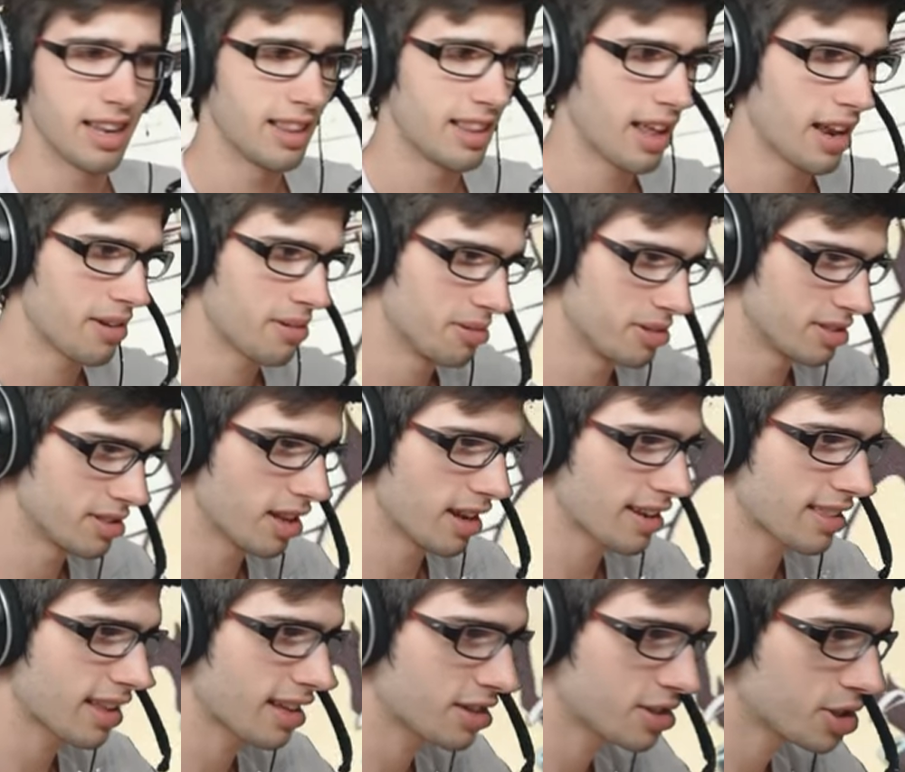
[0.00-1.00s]
that it was
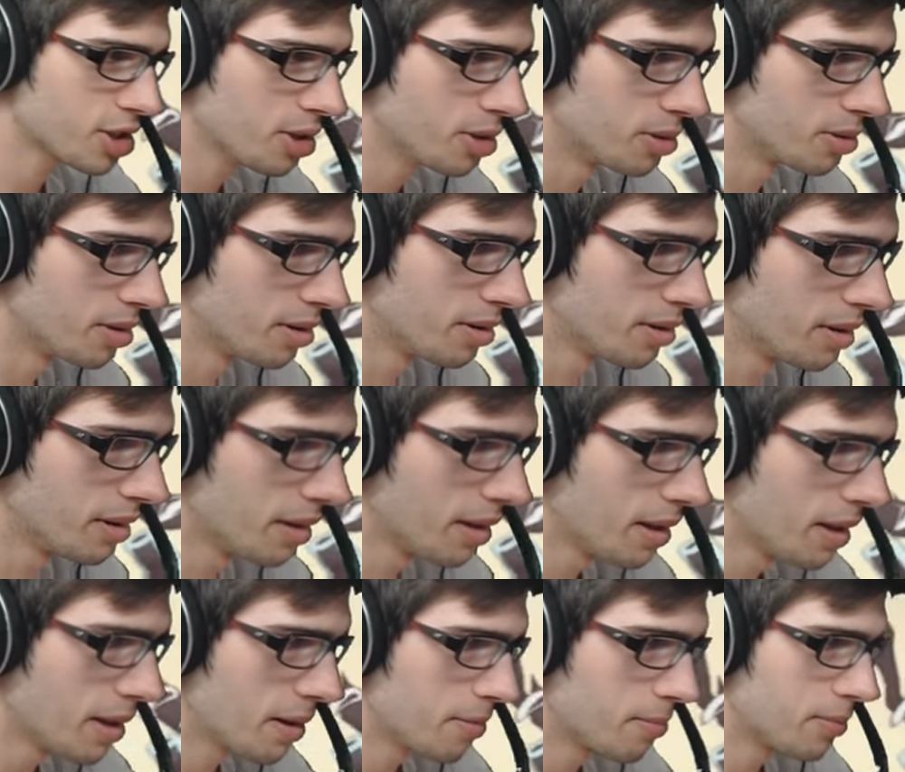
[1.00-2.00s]
like that too.
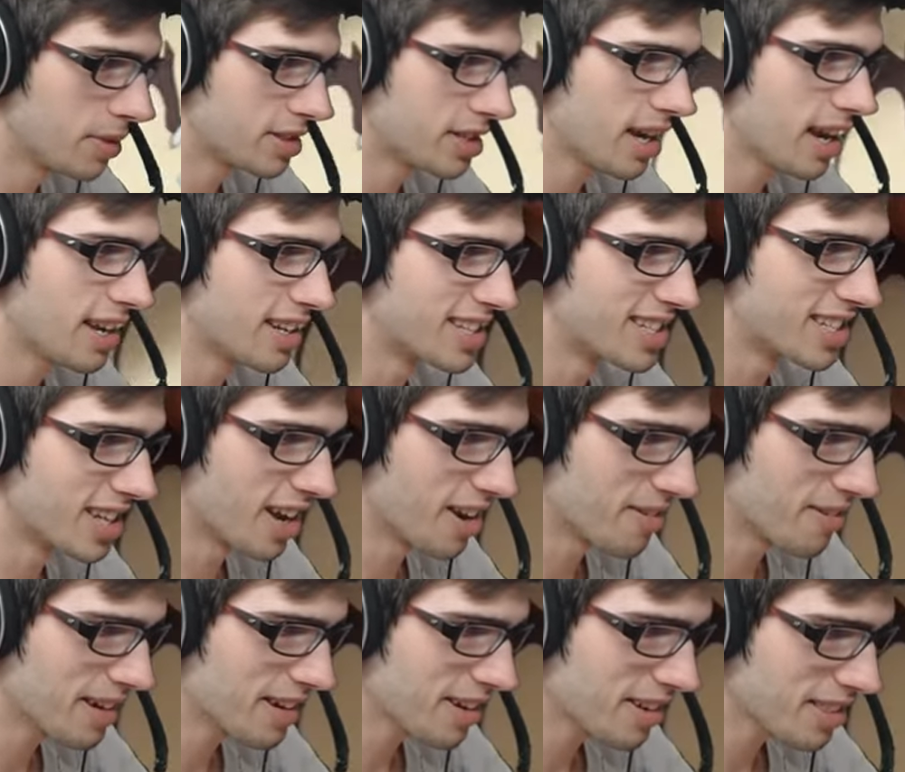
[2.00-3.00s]
But yeah, so
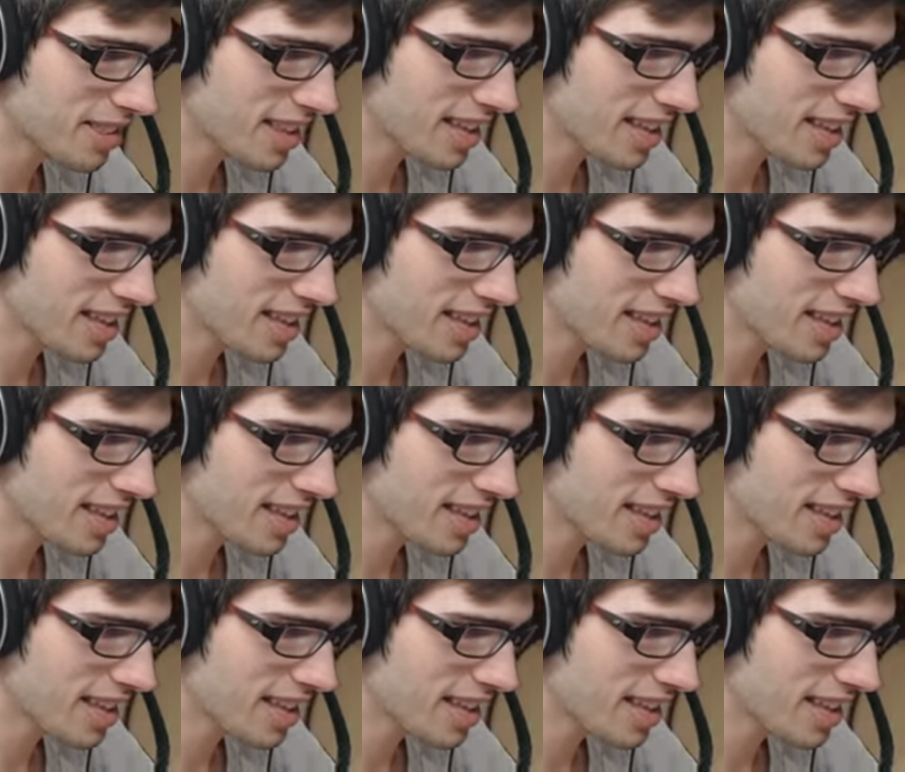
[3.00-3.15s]
we got